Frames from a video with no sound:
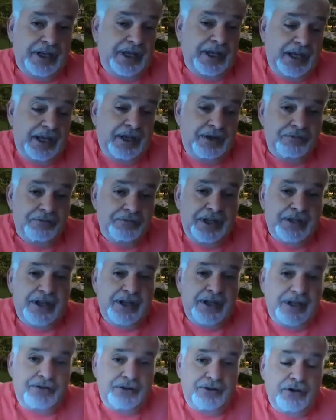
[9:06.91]
And I agree
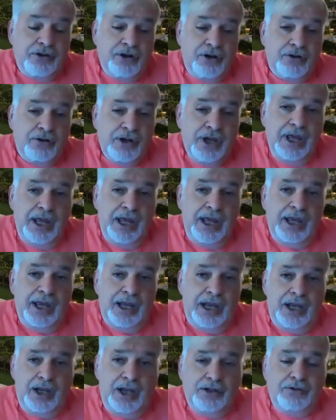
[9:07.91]
that, you know,
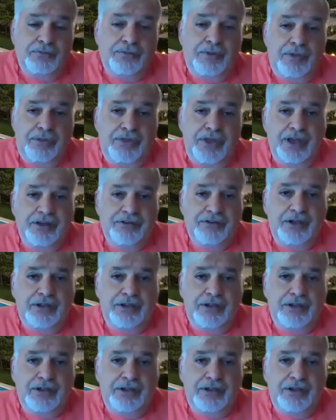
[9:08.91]
a lot of the things